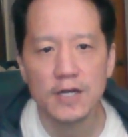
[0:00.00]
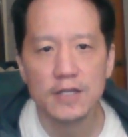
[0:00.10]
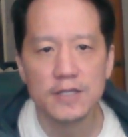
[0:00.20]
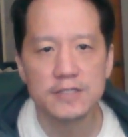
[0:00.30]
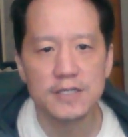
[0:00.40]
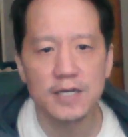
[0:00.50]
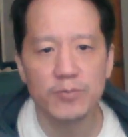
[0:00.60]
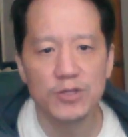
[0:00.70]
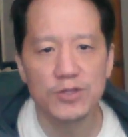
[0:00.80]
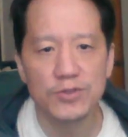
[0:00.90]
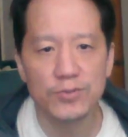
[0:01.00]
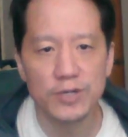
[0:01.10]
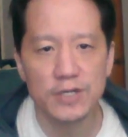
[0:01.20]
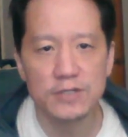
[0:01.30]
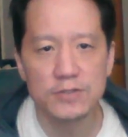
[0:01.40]
This can't be
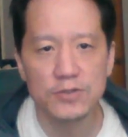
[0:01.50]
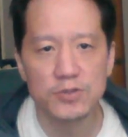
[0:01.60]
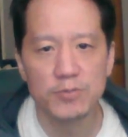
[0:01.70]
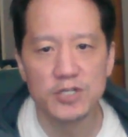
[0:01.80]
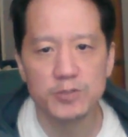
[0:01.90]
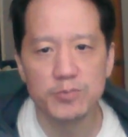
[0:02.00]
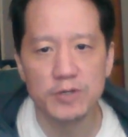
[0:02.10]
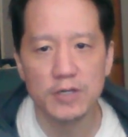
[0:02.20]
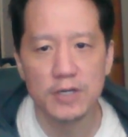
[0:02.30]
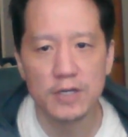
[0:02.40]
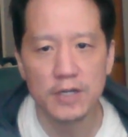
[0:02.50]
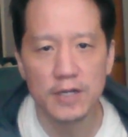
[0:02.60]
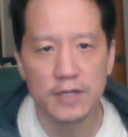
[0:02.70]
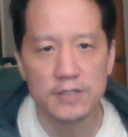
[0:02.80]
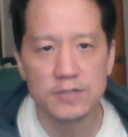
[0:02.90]
3, so this must be an
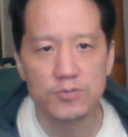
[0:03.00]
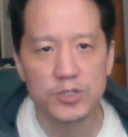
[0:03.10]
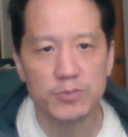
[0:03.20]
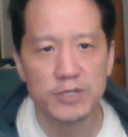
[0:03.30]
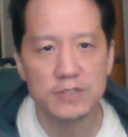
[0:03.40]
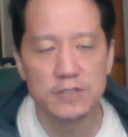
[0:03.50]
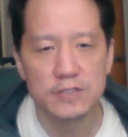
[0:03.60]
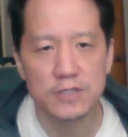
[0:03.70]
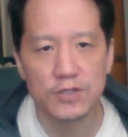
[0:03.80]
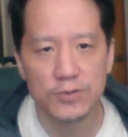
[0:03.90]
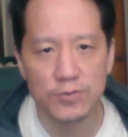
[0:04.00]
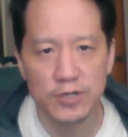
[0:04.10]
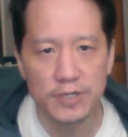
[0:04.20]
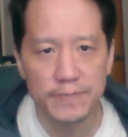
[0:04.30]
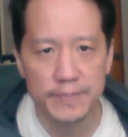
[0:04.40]
8, which makes this a
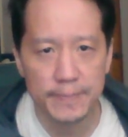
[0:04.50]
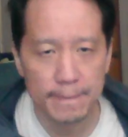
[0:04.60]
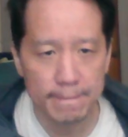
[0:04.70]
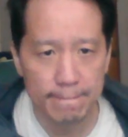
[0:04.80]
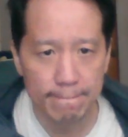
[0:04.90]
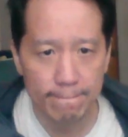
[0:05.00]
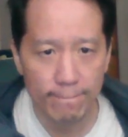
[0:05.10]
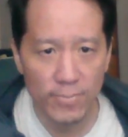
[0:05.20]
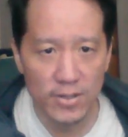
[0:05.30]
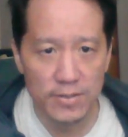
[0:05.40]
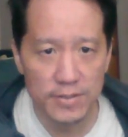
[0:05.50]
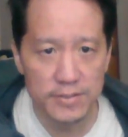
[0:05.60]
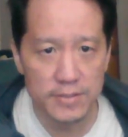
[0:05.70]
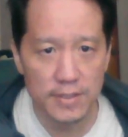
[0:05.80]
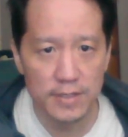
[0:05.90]
3.
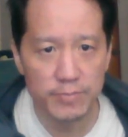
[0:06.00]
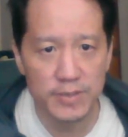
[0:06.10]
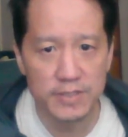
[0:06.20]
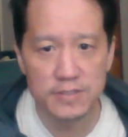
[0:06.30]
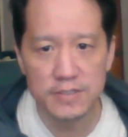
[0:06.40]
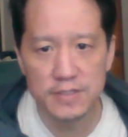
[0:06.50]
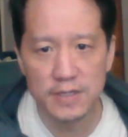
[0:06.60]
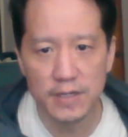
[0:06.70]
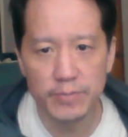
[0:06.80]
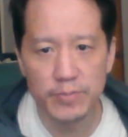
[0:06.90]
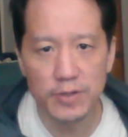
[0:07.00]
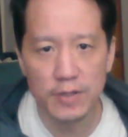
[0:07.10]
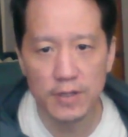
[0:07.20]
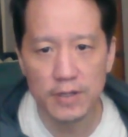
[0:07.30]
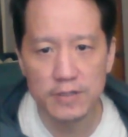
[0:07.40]
This 8 means this can't
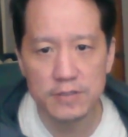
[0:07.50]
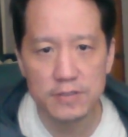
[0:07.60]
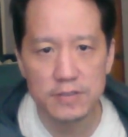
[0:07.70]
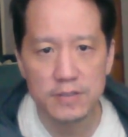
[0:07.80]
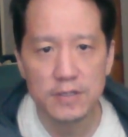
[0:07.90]
be 8.